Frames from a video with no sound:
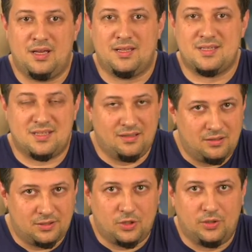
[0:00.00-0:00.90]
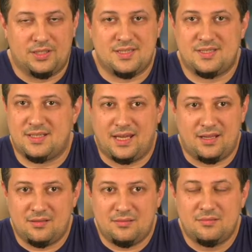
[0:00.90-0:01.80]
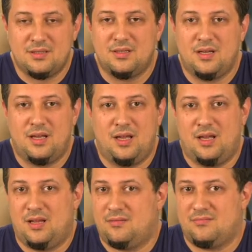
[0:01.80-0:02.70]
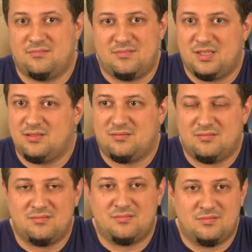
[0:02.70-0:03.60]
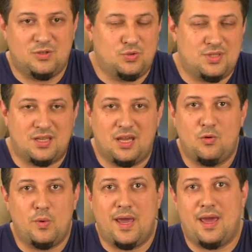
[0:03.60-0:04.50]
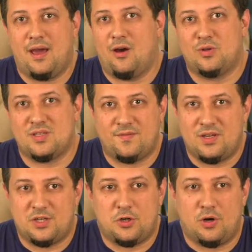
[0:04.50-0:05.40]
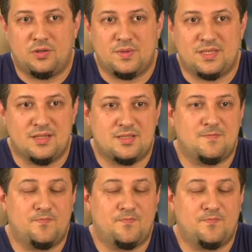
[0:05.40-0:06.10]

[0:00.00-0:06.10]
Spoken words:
single token staking, and you see we are on the finish road with this.